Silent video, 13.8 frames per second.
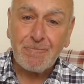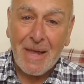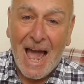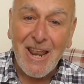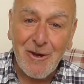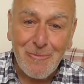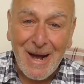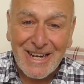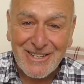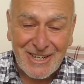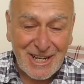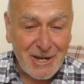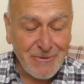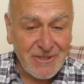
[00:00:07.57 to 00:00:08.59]
Hello, Michael
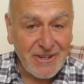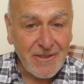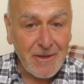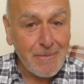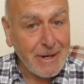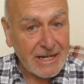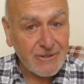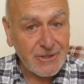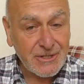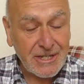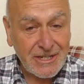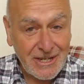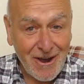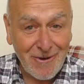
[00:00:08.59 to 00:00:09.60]
here with another Michael's
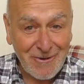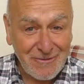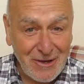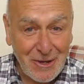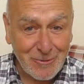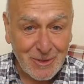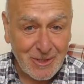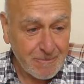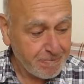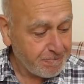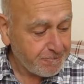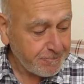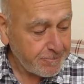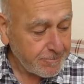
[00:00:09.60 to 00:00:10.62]
Guitar Reviews.
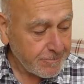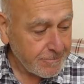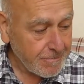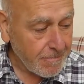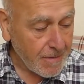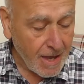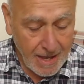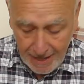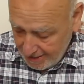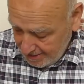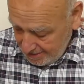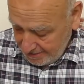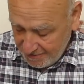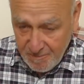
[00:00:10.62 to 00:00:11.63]

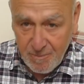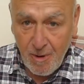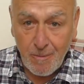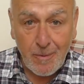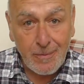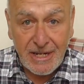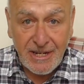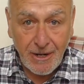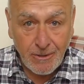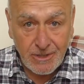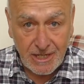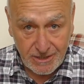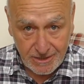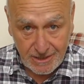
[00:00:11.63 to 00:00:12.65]
You've probably
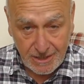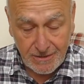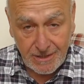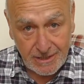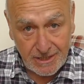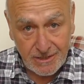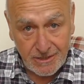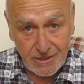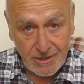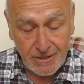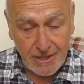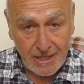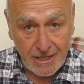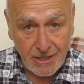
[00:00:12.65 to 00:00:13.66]
noticed that this isn't
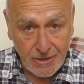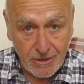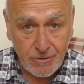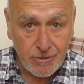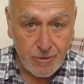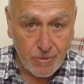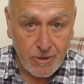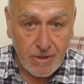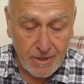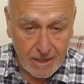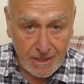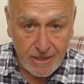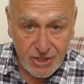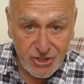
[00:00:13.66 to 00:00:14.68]
the usual
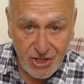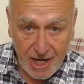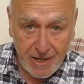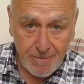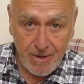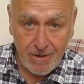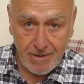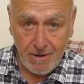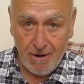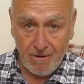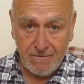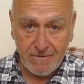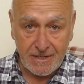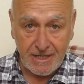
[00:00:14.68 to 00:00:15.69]
shape
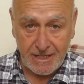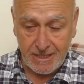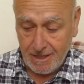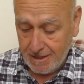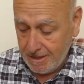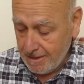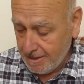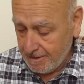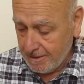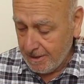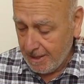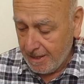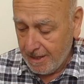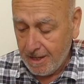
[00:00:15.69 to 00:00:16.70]
of a guitar.
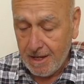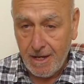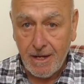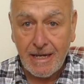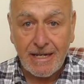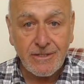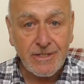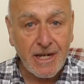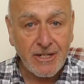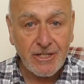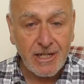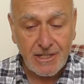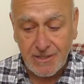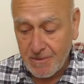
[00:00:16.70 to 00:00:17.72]
It's
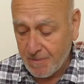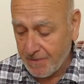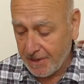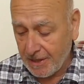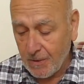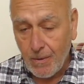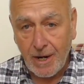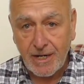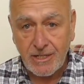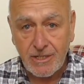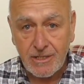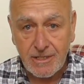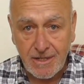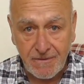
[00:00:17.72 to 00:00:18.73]
actually something quite
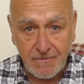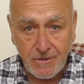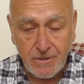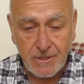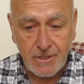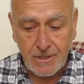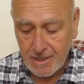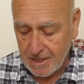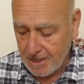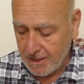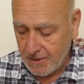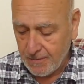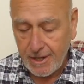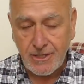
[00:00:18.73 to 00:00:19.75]
different,
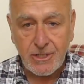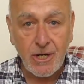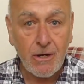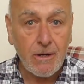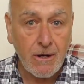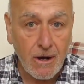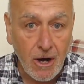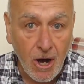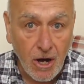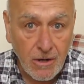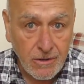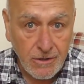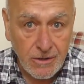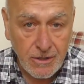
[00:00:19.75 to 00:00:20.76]
quite
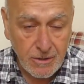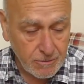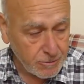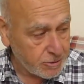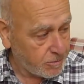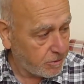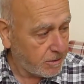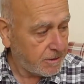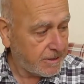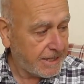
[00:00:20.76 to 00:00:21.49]
unusual.